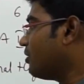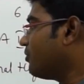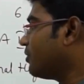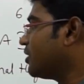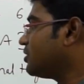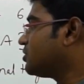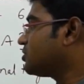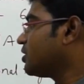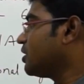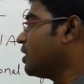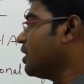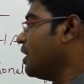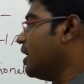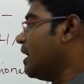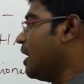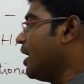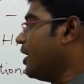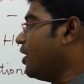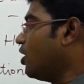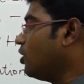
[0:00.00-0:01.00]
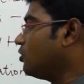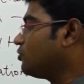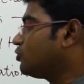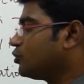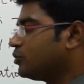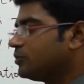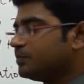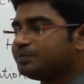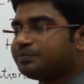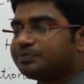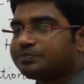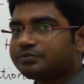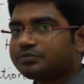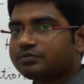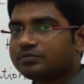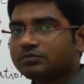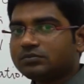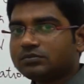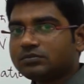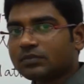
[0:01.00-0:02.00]
coverage and also
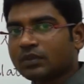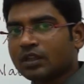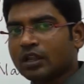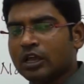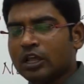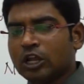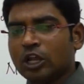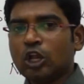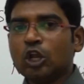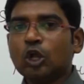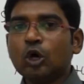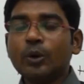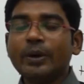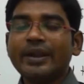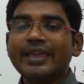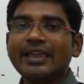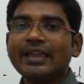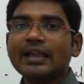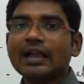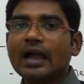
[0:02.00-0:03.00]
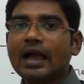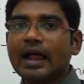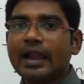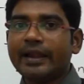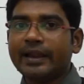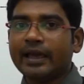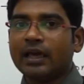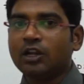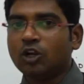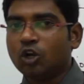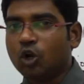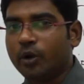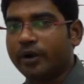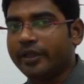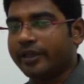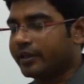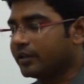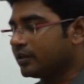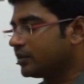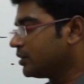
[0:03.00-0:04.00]
loading and
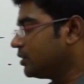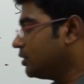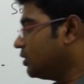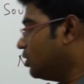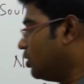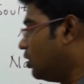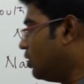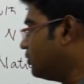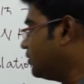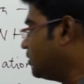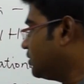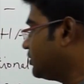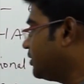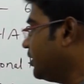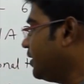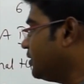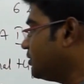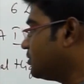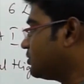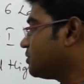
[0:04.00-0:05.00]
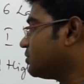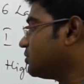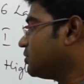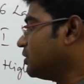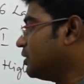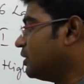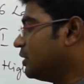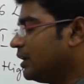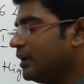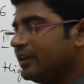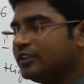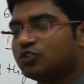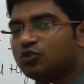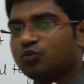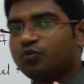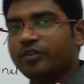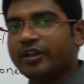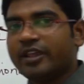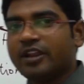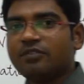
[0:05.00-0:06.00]
unloading of the things is
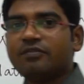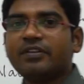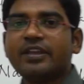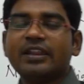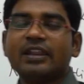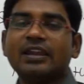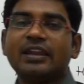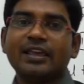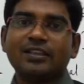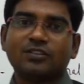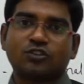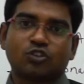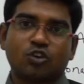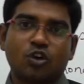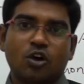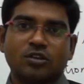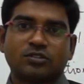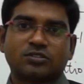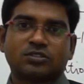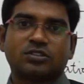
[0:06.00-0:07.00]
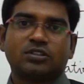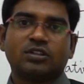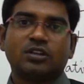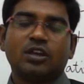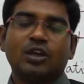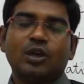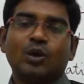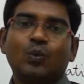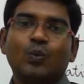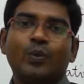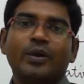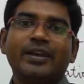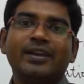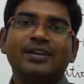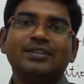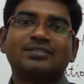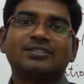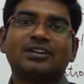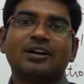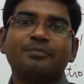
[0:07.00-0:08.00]
very very less cost when
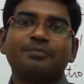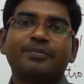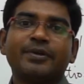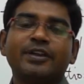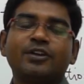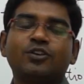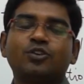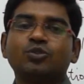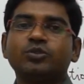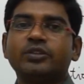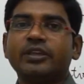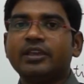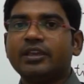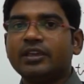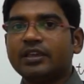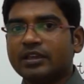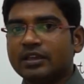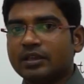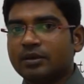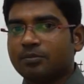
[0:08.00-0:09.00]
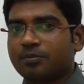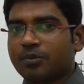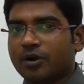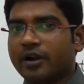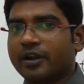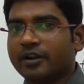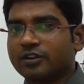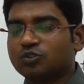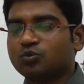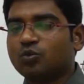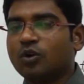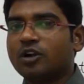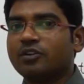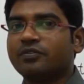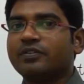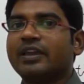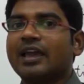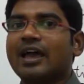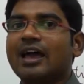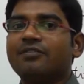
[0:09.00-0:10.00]
it is compared to the products
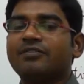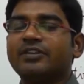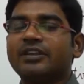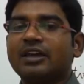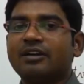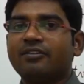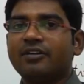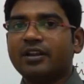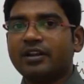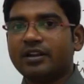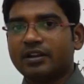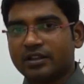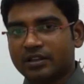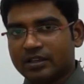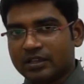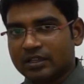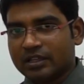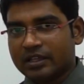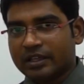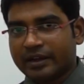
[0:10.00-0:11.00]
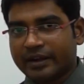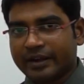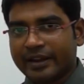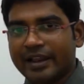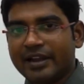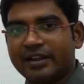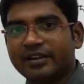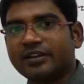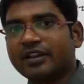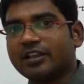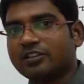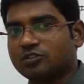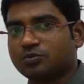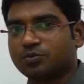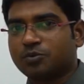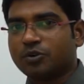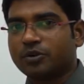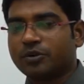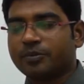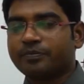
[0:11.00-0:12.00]
what we have in our rail
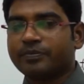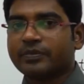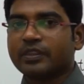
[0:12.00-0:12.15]
transport